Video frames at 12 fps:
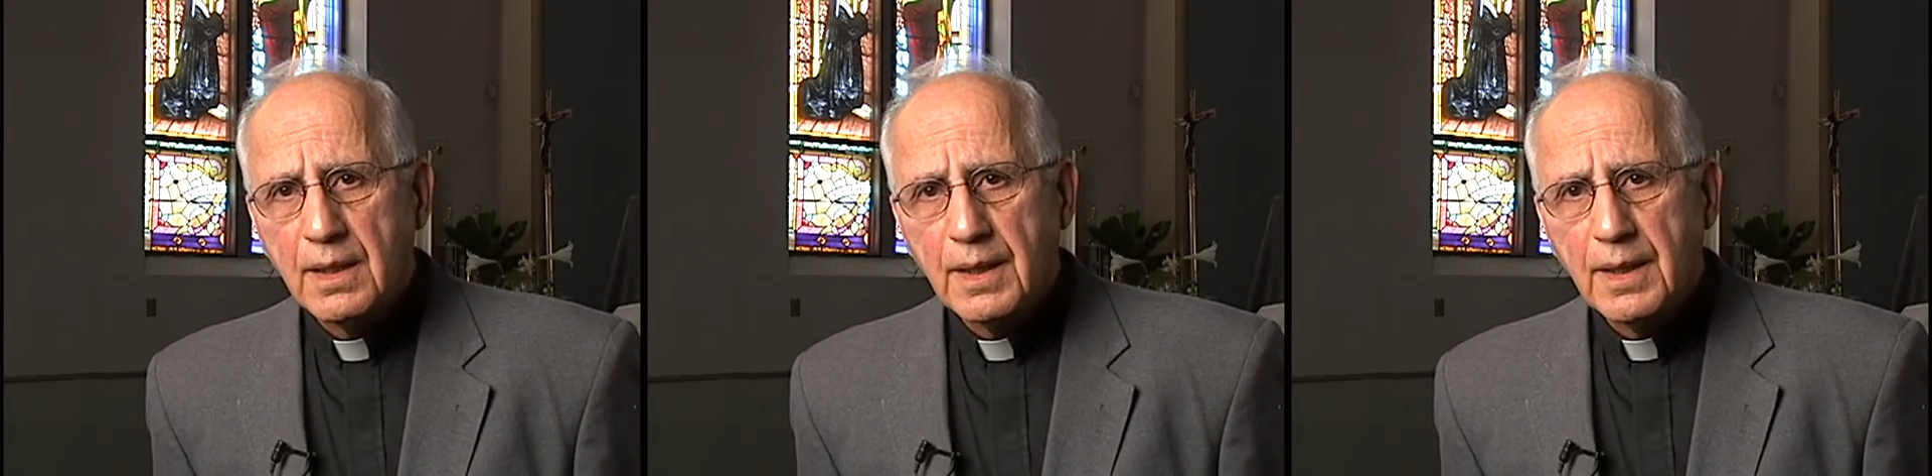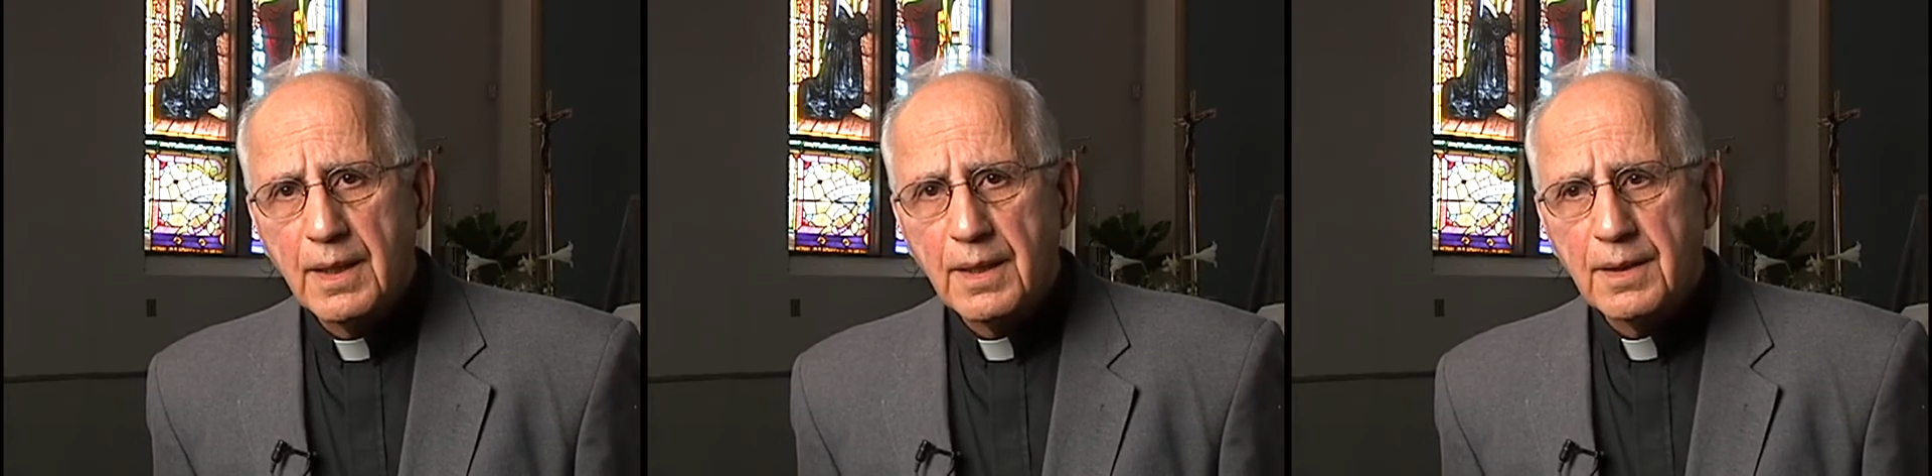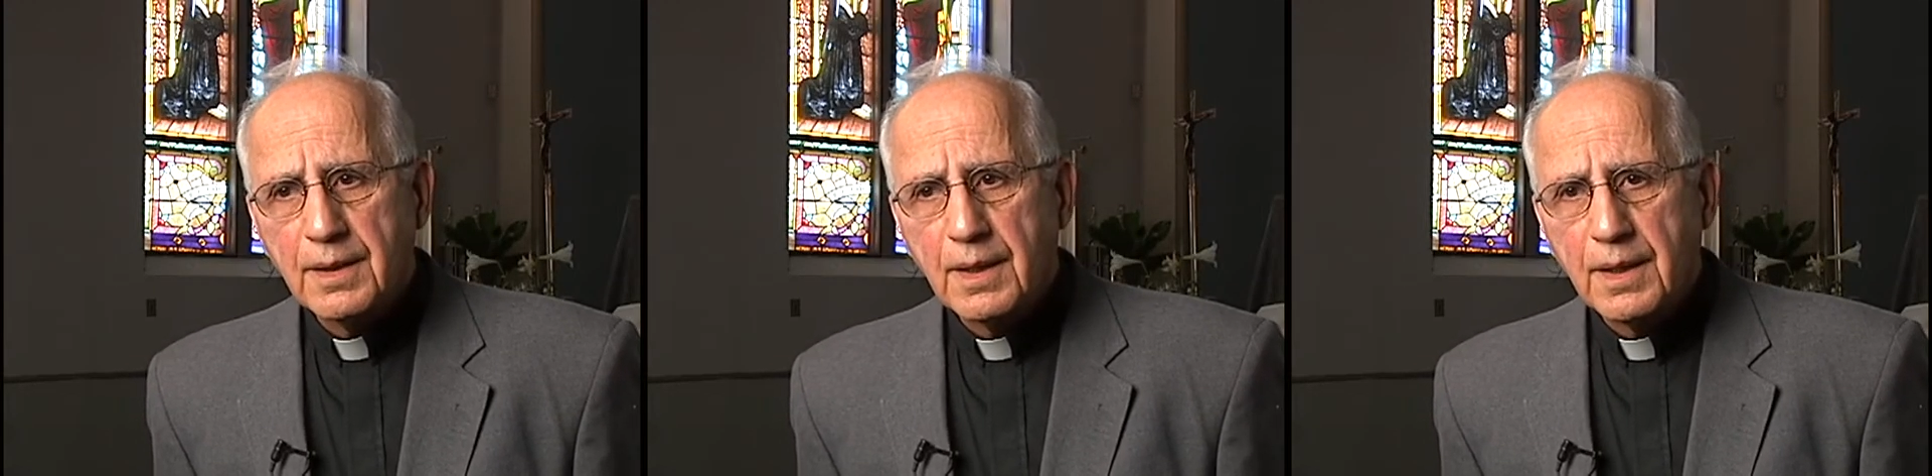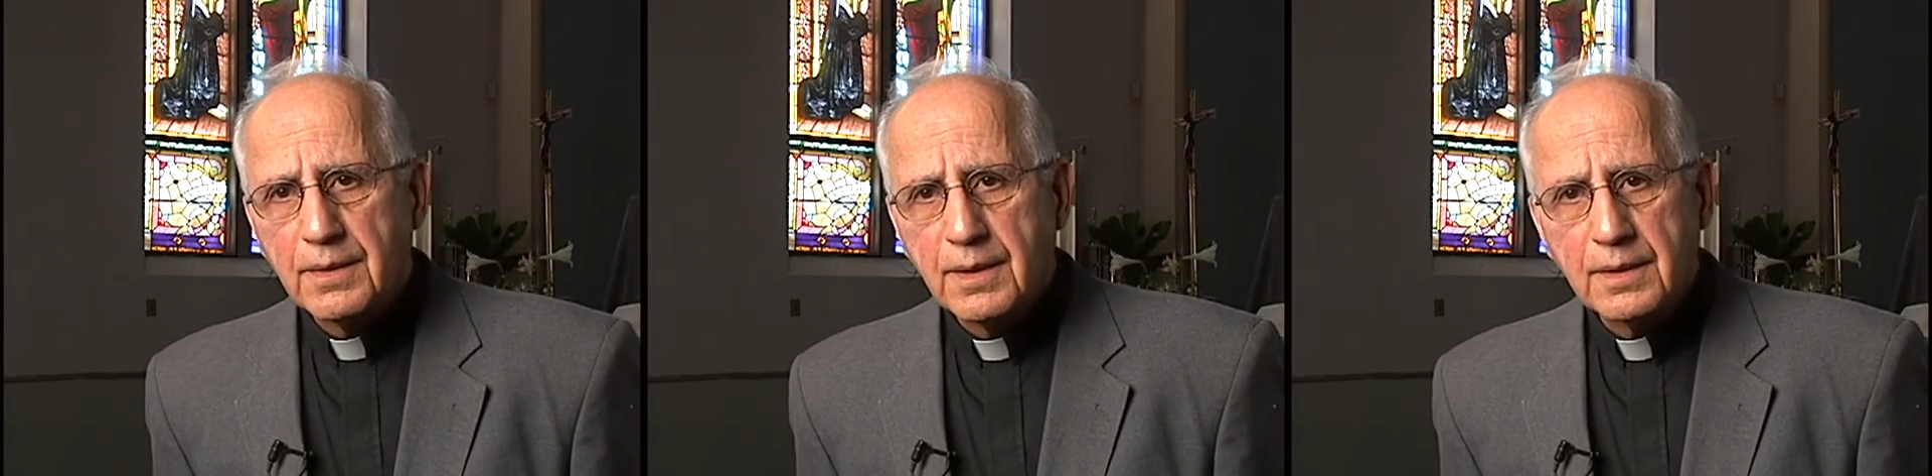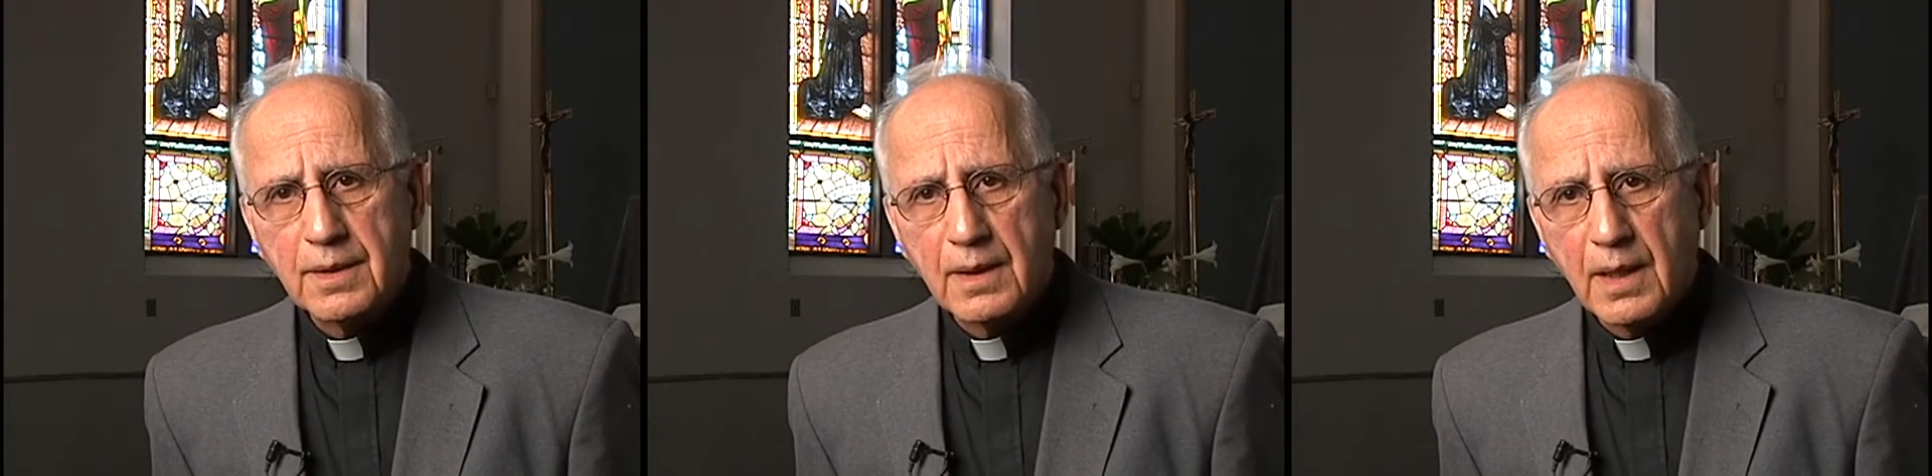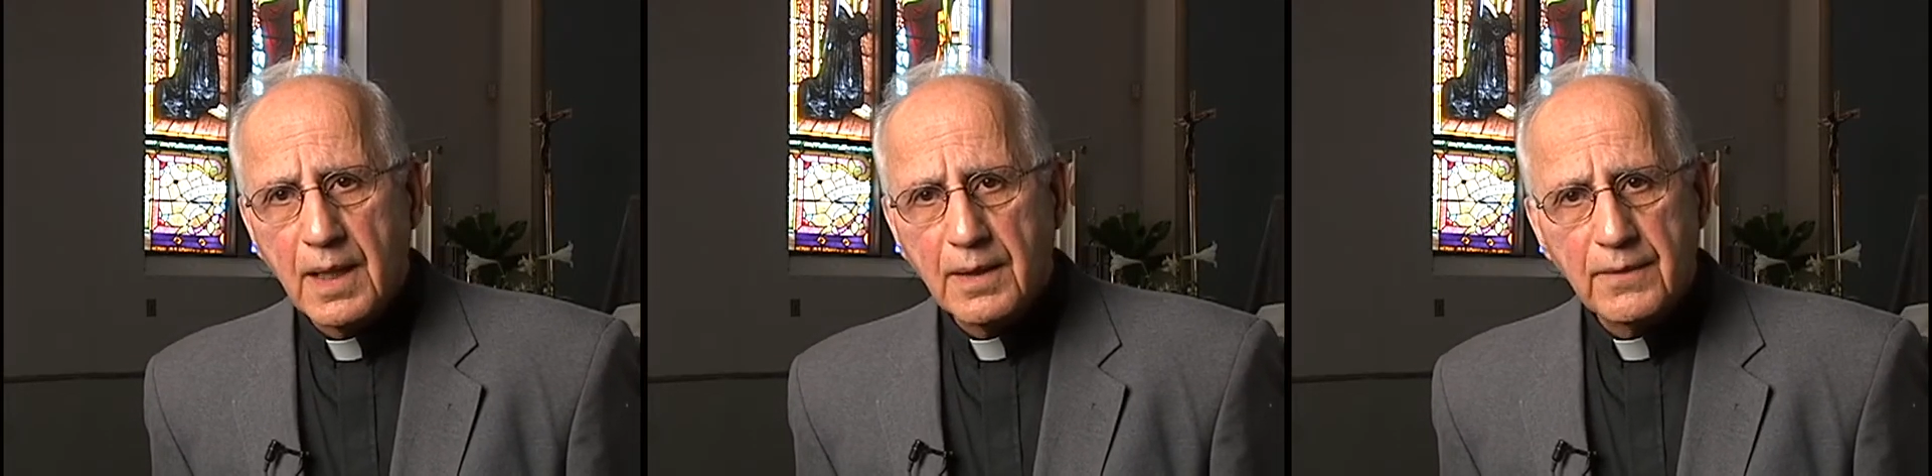And I think that a
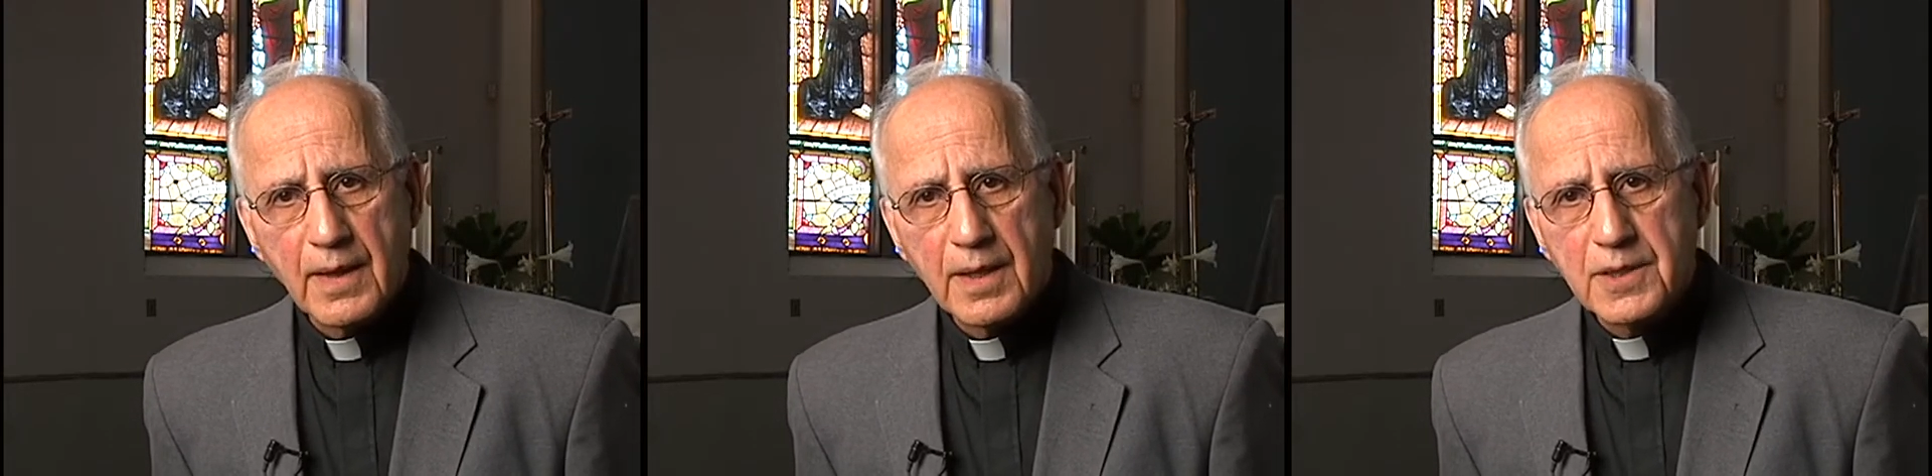lot of that